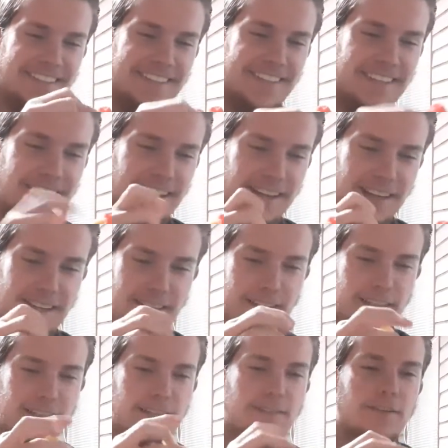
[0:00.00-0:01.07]
Yeah,
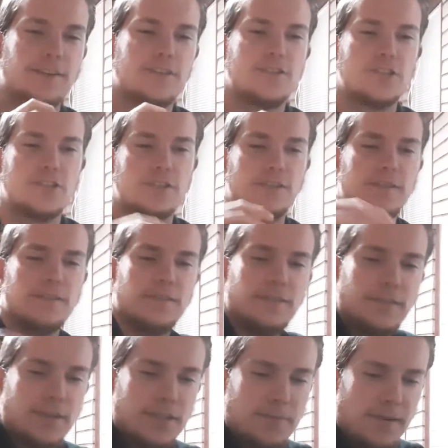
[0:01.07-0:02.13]
which
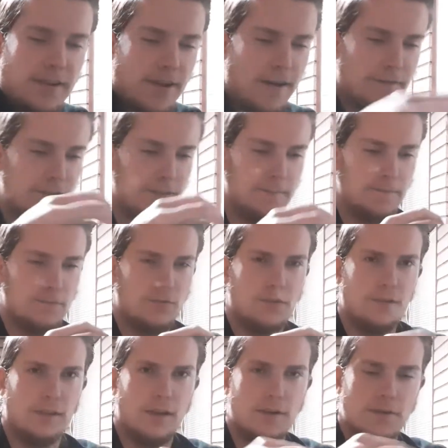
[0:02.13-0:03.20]
does mean I'll have to
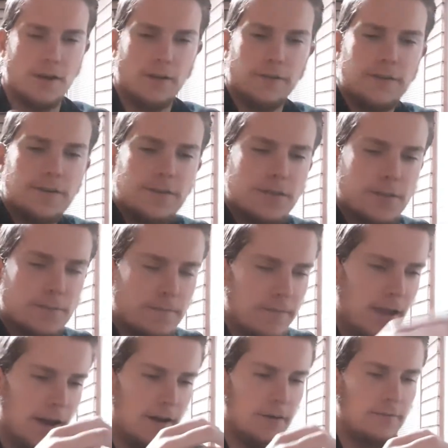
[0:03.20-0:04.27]
reload all these
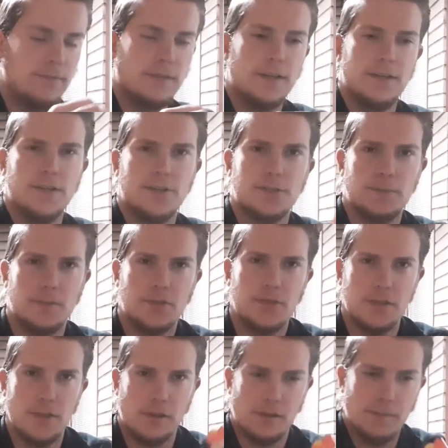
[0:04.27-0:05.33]
now, because this
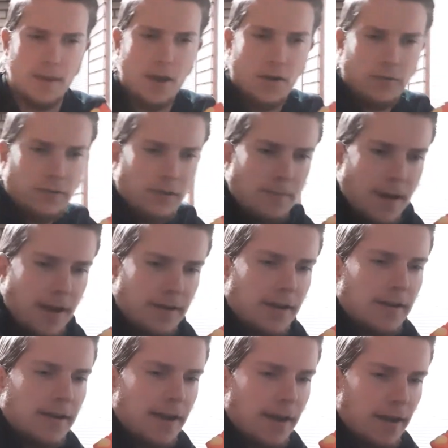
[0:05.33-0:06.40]
is the only mag
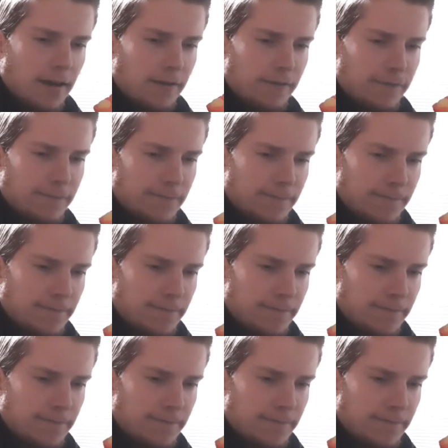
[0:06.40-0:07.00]
I have.